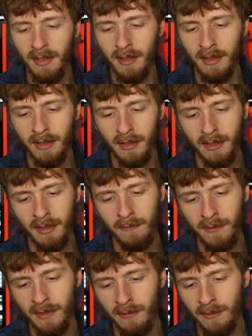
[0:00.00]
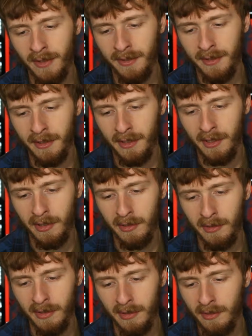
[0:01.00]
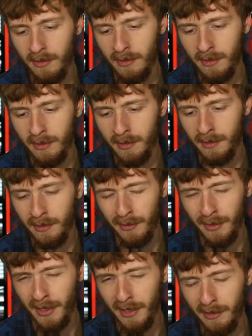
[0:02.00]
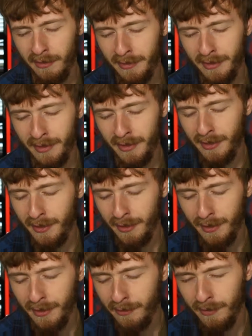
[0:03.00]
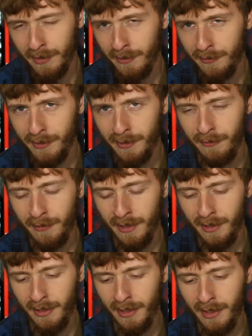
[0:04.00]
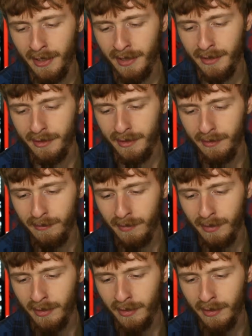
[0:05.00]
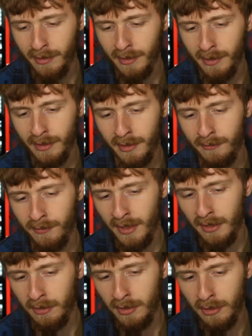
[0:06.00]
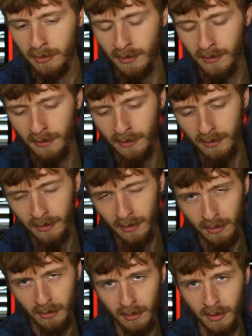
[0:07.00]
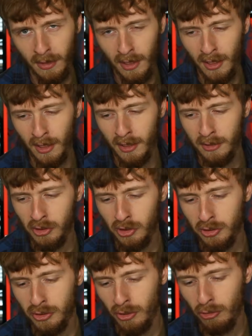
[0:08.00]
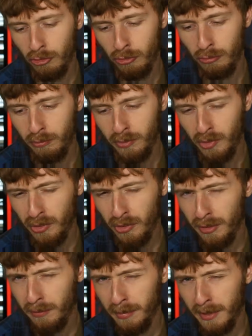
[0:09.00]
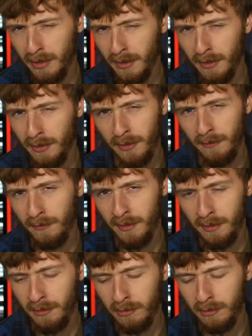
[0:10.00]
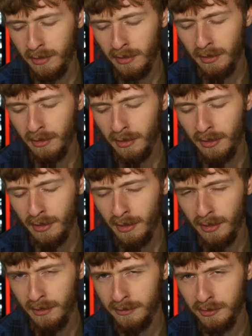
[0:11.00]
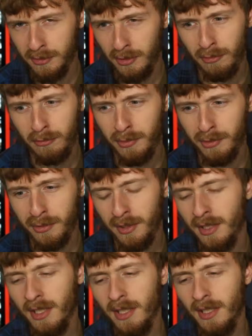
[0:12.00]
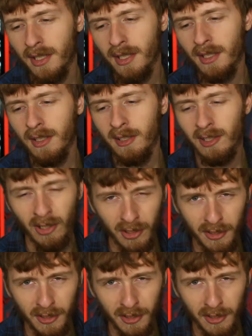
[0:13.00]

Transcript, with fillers: uh, give the video uh, a like or dislike, whatever you feel like. Uh, in the video notes, click on show more because if you don't click on show more, all